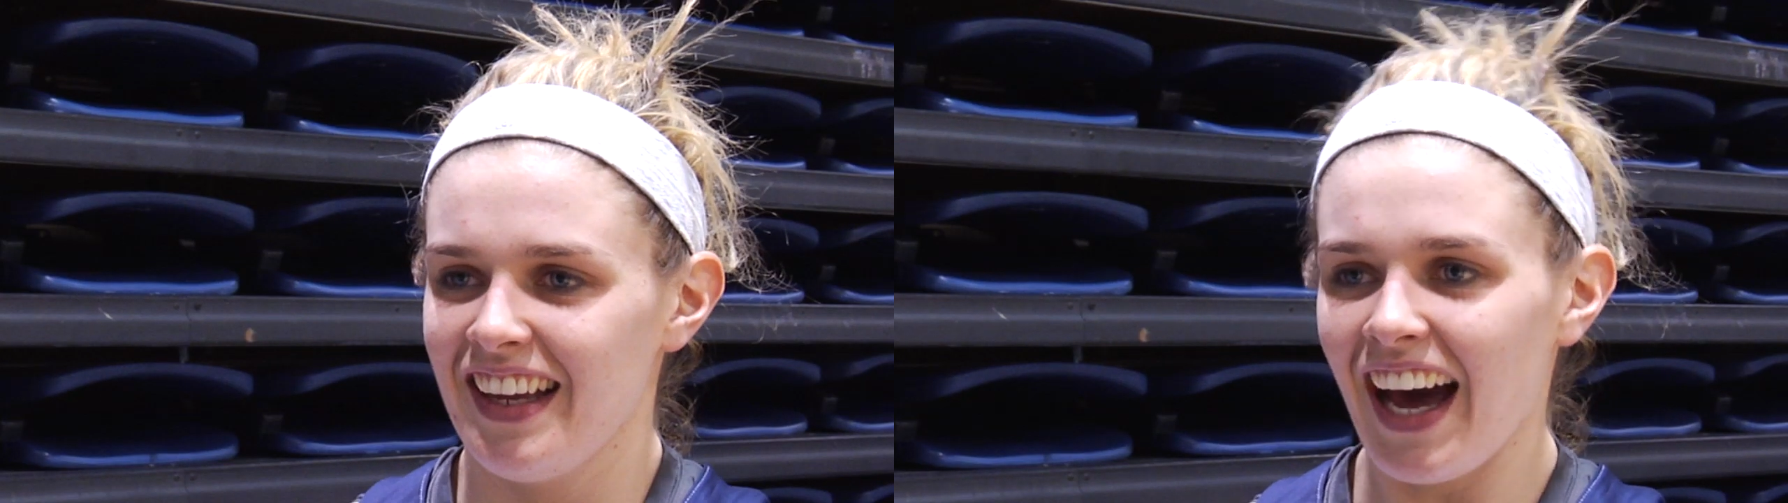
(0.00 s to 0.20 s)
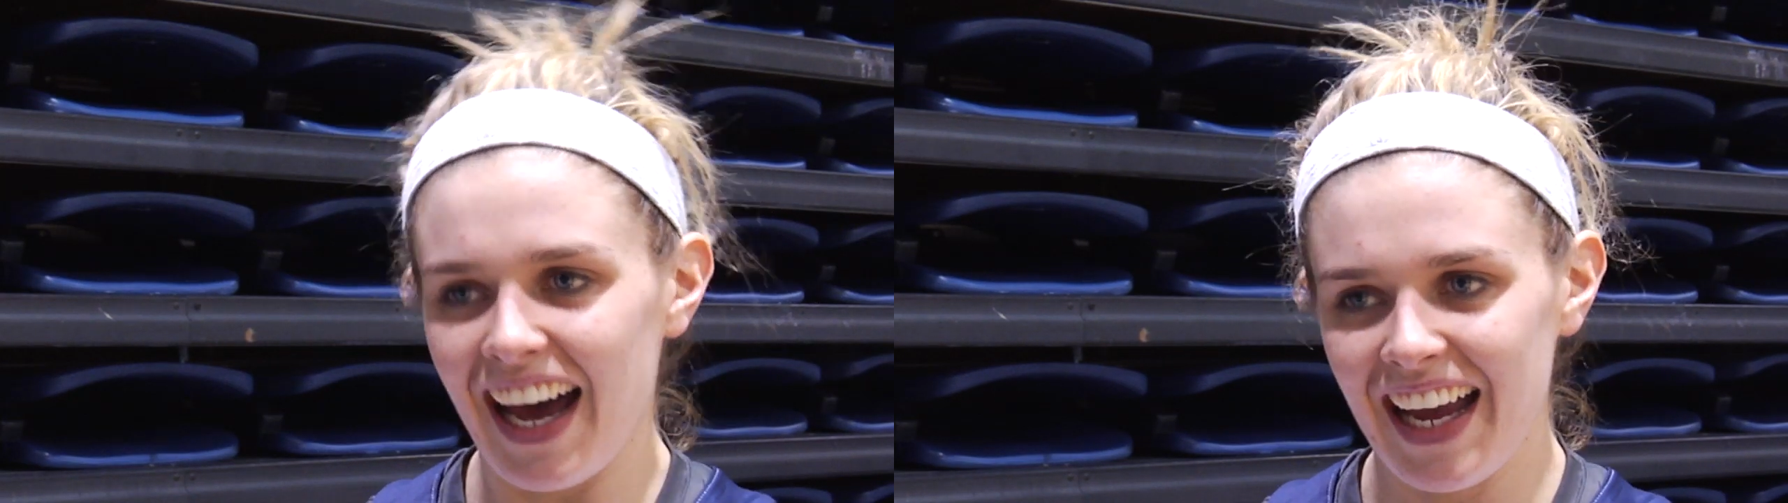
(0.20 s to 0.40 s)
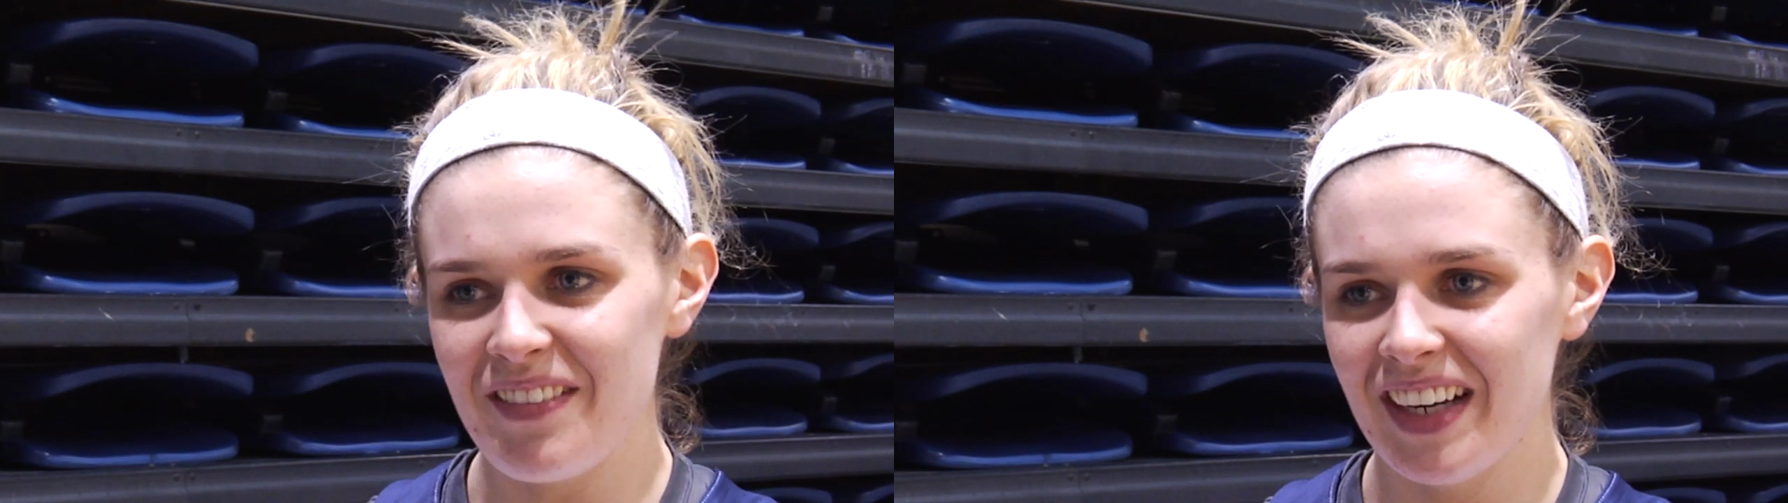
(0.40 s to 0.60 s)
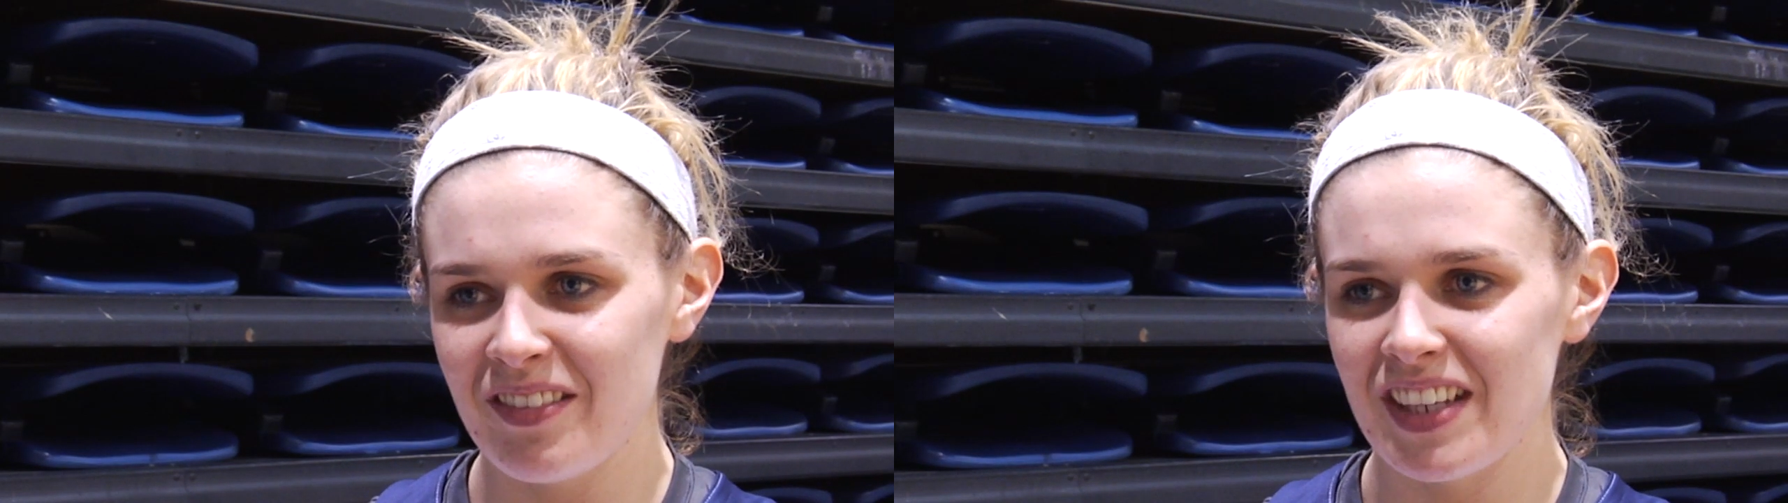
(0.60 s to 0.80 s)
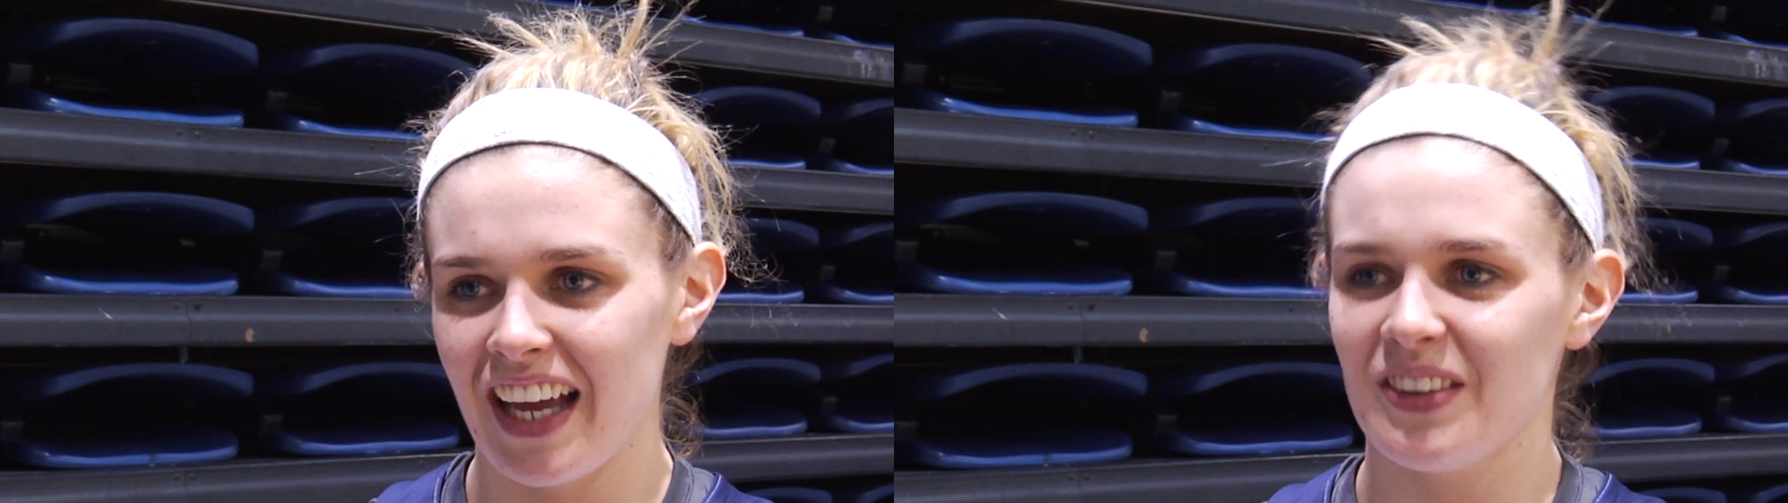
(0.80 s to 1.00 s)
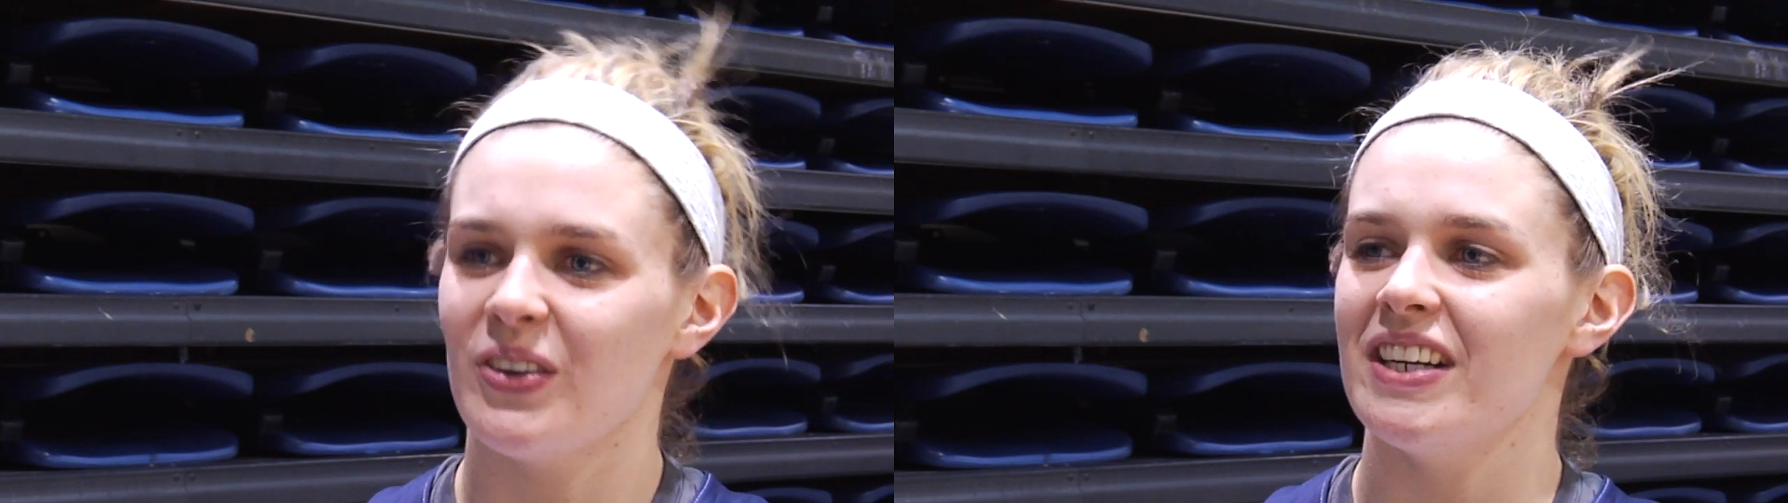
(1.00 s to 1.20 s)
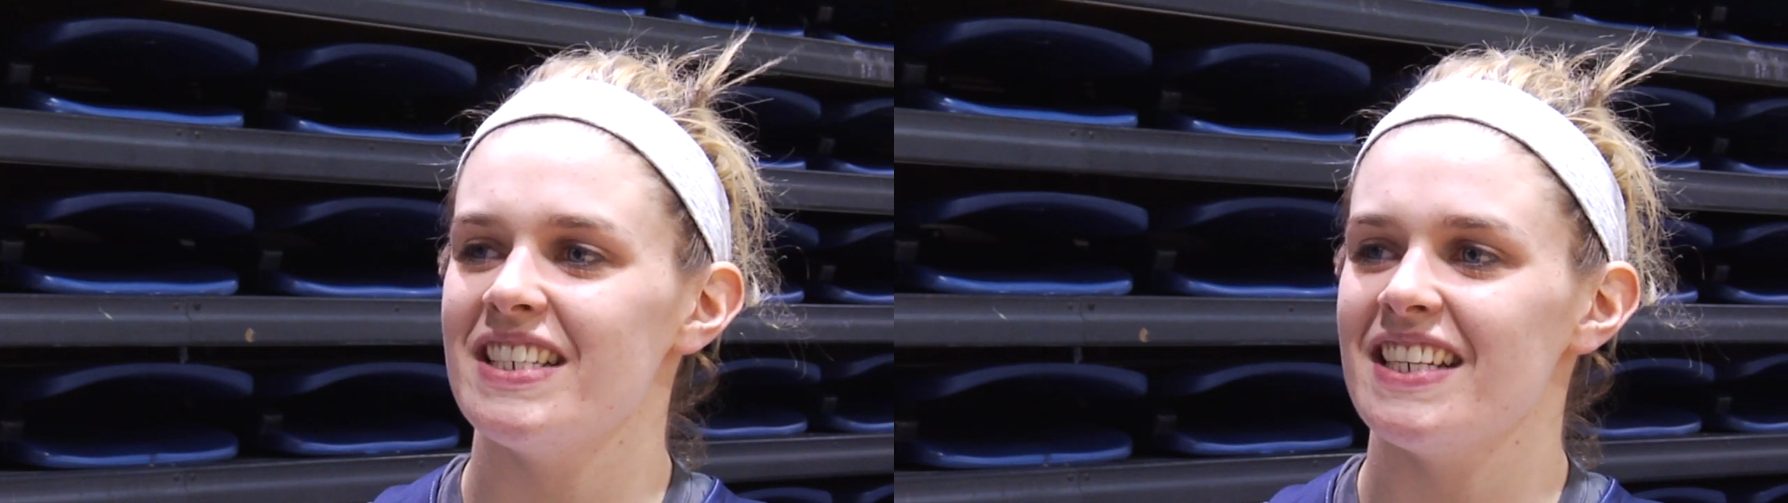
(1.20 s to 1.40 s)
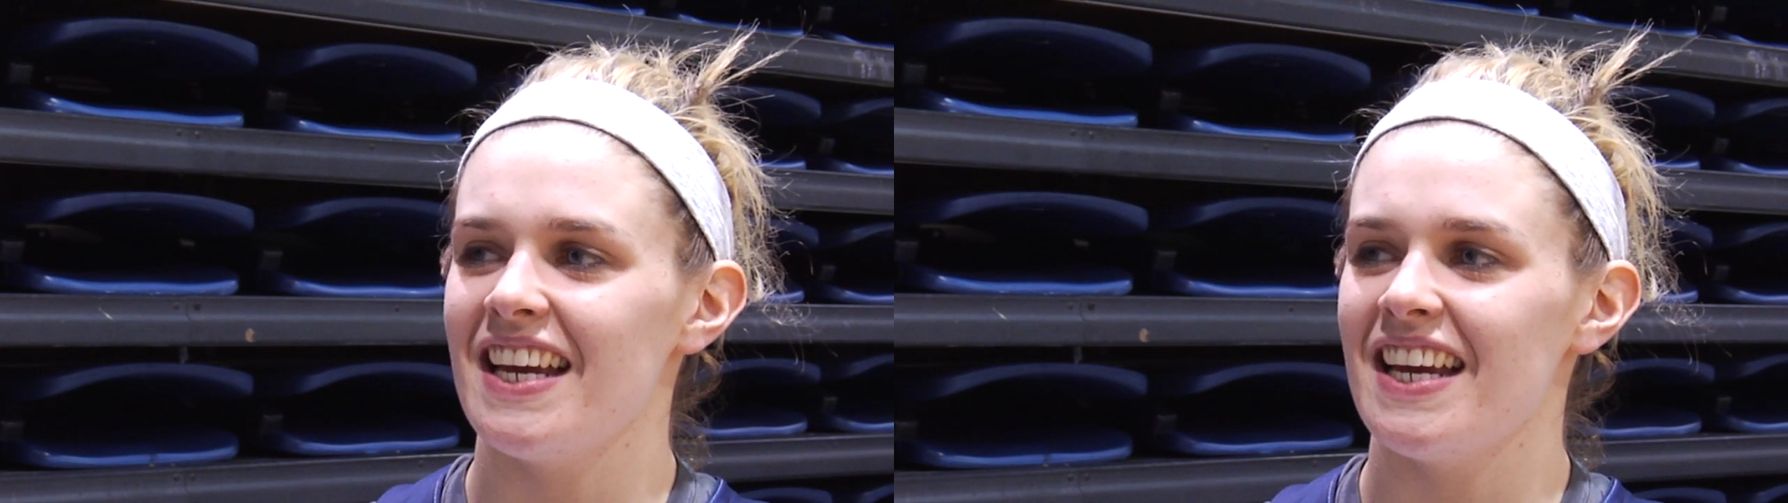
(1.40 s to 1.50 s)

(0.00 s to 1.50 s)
Hi, my name's Hannah Thornton